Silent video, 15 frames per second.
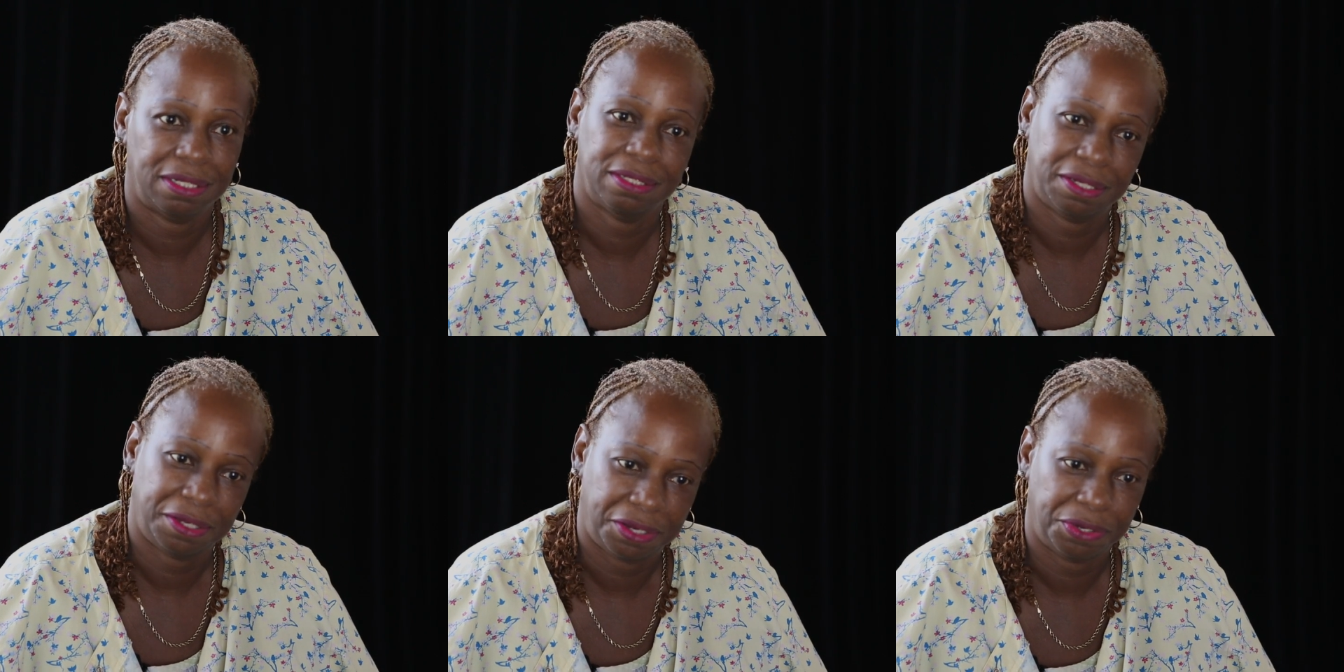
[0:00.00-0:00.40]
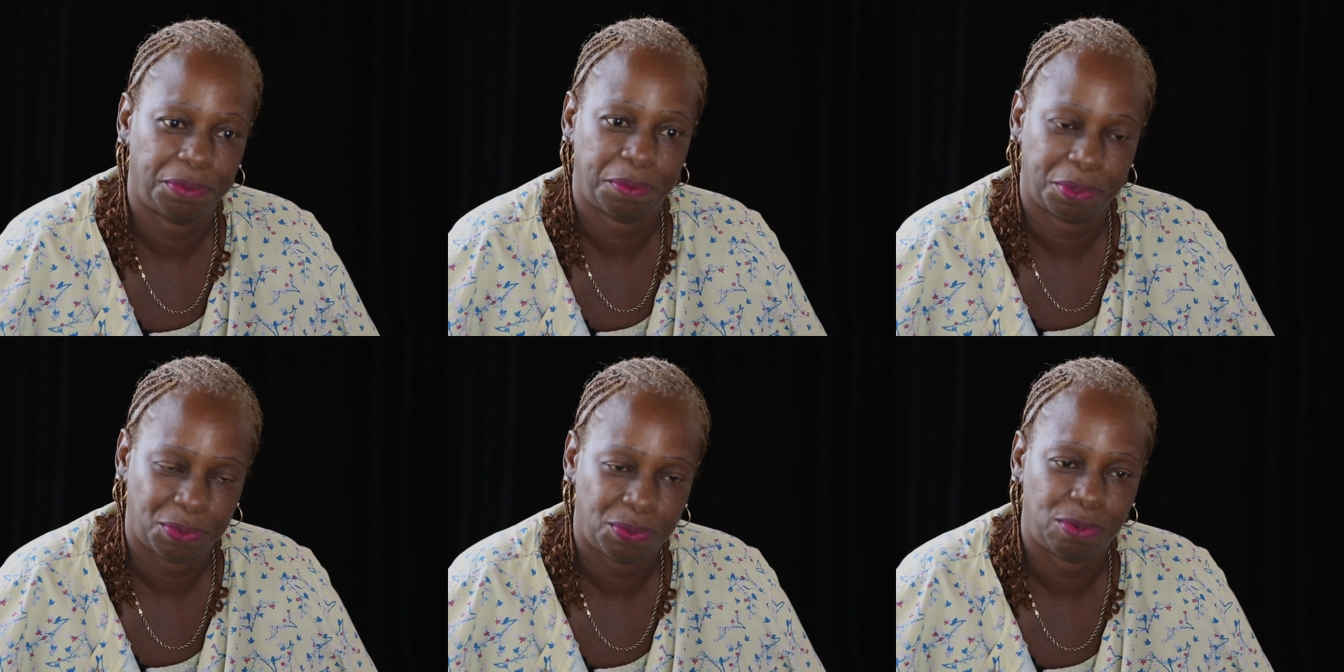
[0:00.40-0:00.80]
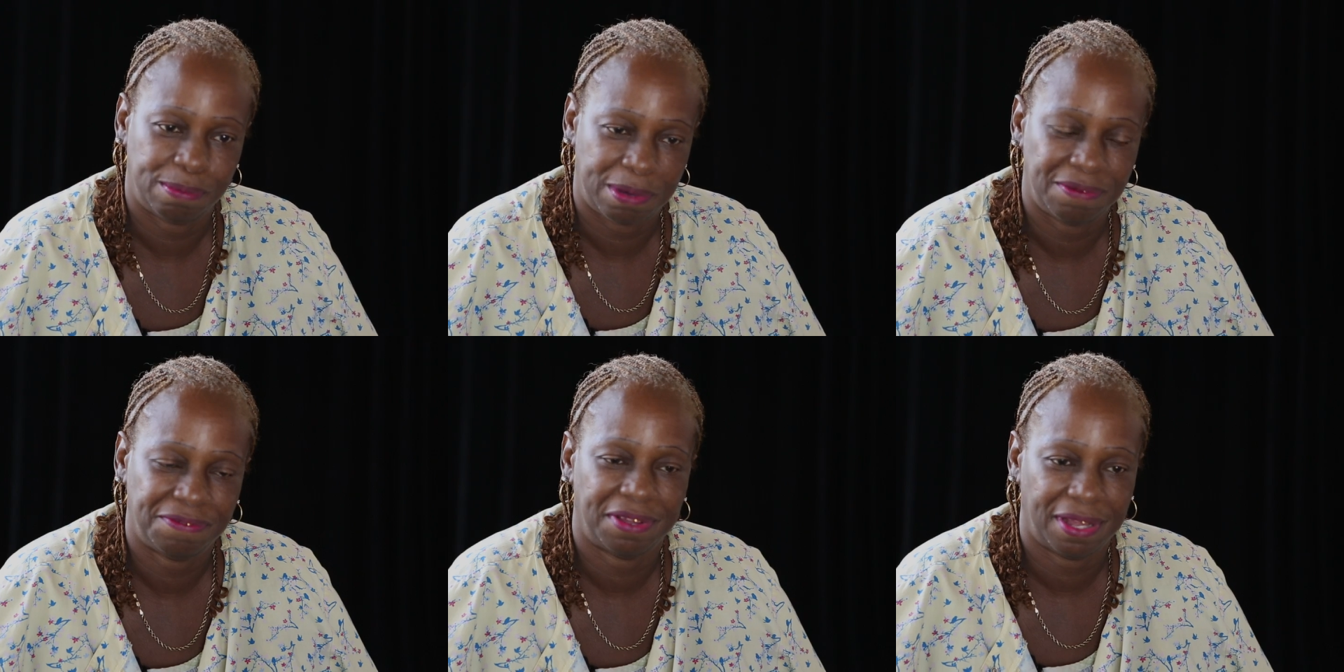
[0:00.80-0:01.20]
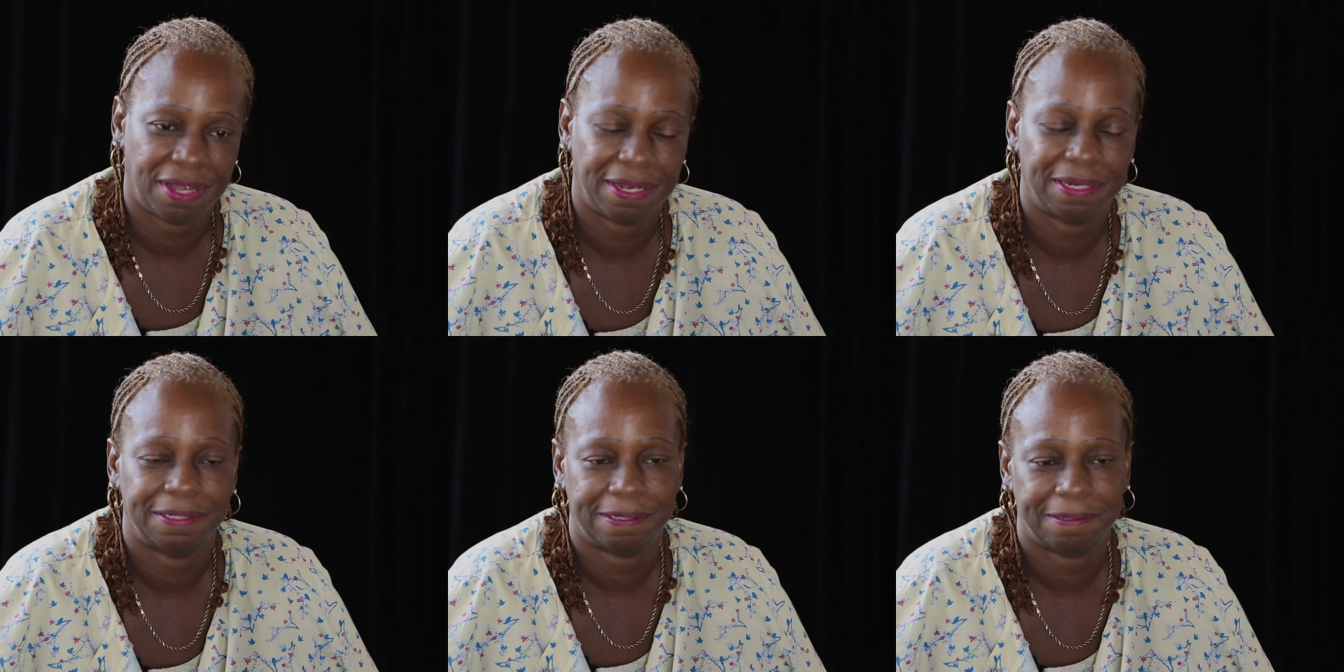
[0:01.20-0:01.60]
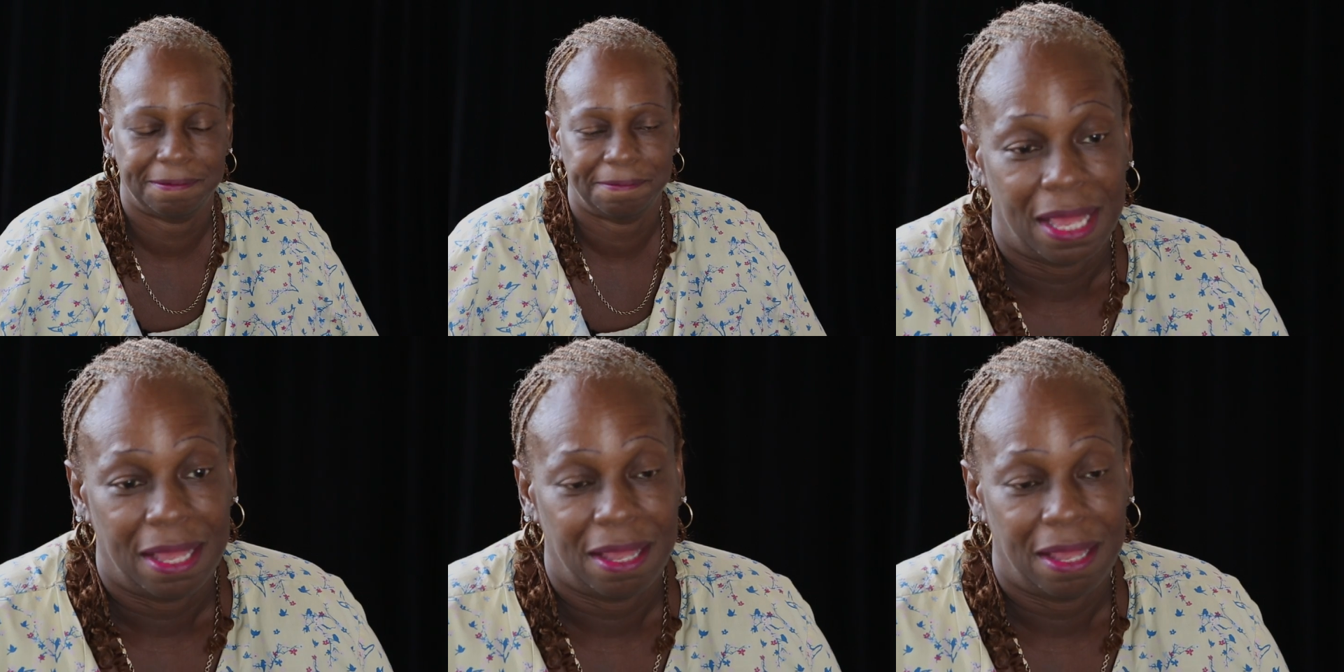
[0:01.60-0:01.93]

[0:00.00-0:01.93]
and 100 would go on my fines.